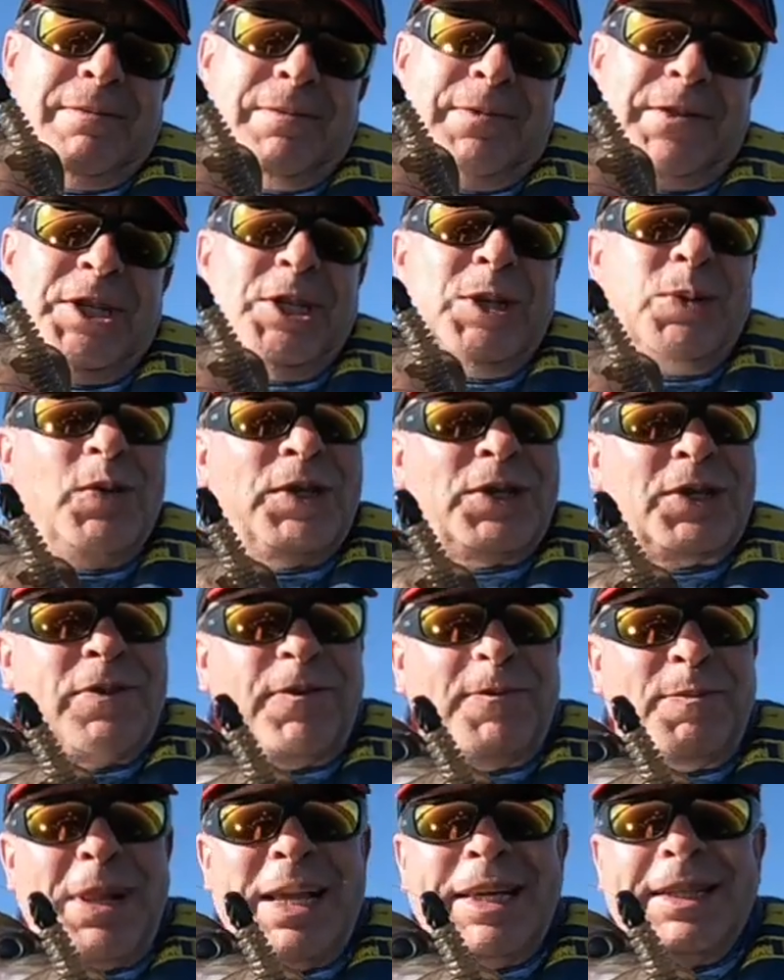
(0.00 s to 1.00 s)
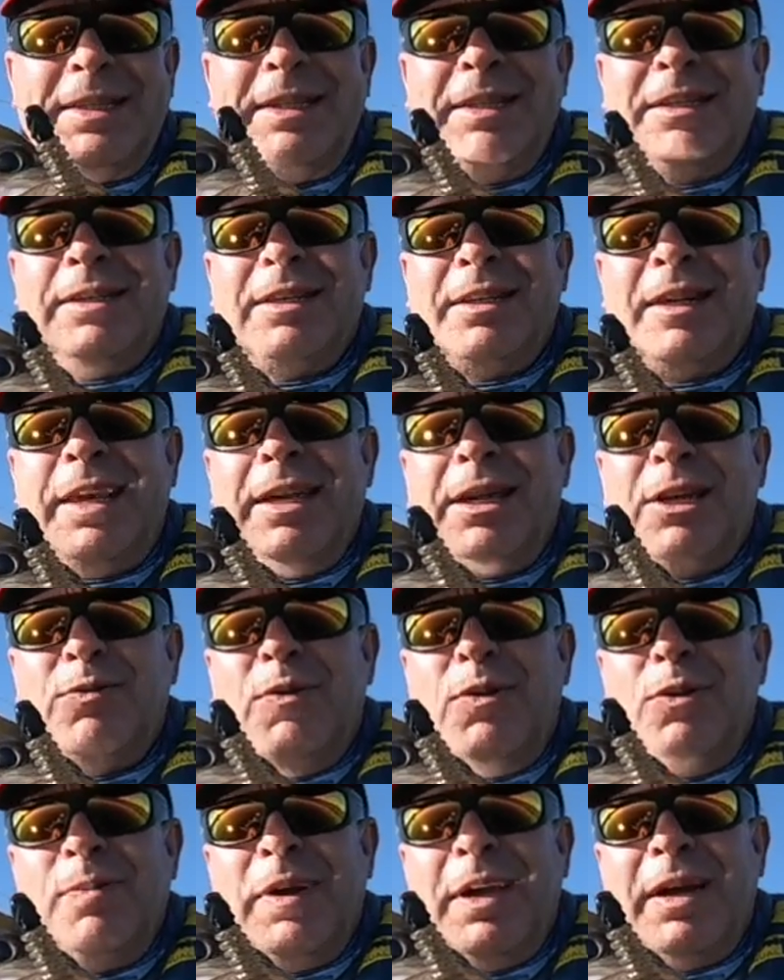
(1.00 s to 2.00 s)
Fishing with soft plastics at Lake
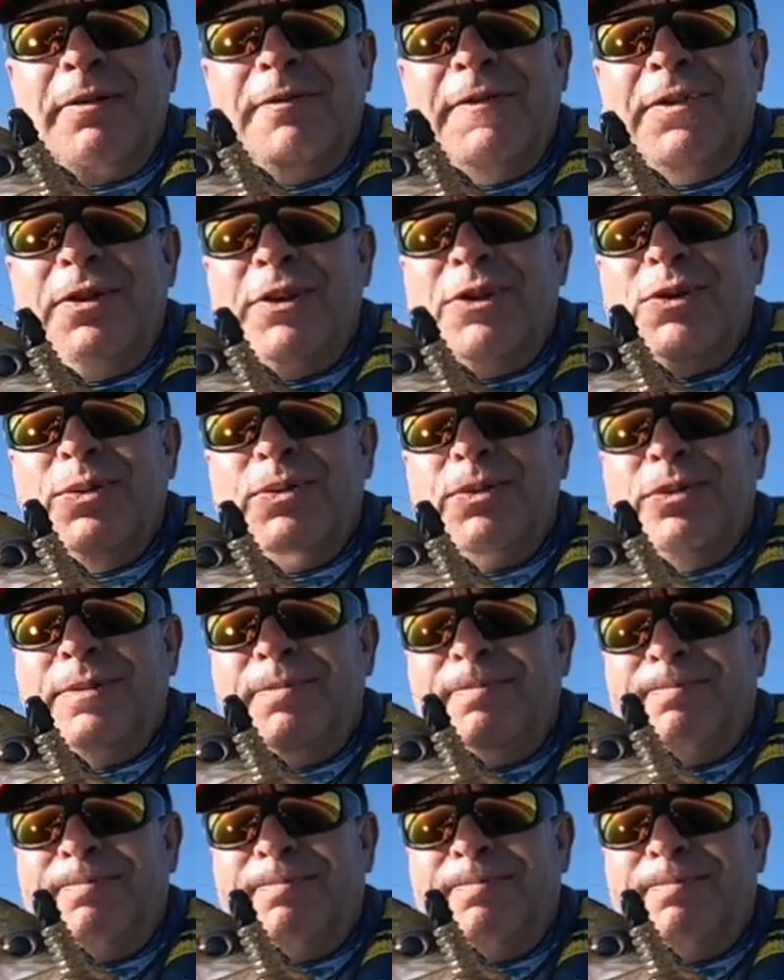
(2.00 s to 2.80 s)
Kurwongbah, very cool.